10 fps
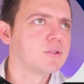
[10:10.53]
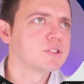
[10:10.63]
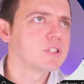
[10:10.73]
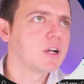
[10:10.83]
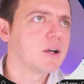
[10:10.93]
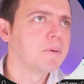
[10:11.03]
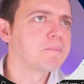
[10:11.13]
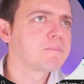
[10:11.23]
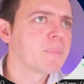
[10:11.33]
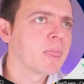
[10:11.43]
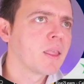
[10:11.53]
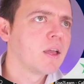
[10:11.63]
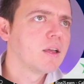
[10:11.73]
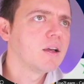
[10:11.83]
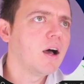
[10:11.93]
those um,
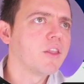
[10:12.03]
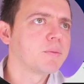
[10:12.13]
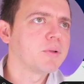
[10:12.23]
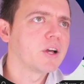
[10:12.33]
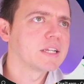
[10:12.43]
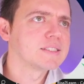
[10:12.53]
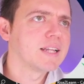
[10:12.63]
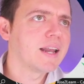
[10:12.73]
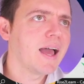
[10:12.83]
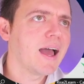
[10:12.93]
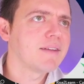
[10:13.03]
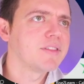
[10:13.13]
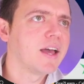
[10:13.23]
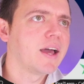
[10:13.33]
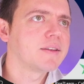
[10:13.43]
other plugins that
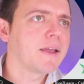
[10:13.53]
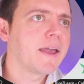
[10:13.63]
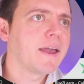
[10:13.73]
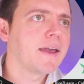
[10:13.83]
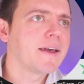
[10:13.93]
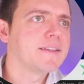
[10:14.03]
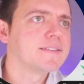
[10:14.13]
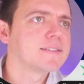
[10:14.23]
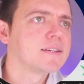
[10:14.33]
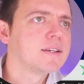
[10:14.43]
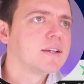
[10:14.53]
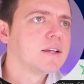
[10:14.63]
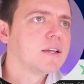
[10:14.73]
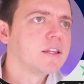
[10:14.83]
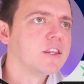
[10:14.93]
have that. And
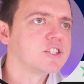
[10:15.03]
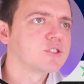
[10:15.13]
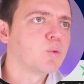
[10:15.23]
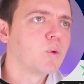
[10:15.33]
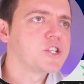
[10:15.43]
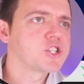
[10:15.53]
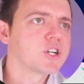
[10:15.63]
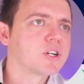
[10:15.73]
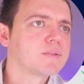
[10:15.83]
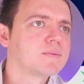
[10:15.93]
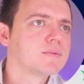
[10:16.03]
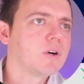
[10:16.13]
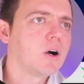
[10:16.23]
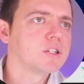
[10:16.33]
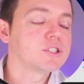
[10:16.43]
the switcher
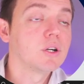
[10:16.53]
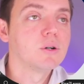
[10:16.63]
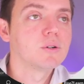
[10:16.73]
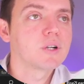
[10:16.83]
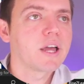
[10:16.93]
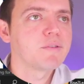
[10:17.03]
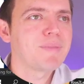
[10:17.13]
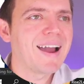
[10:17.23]
also kind of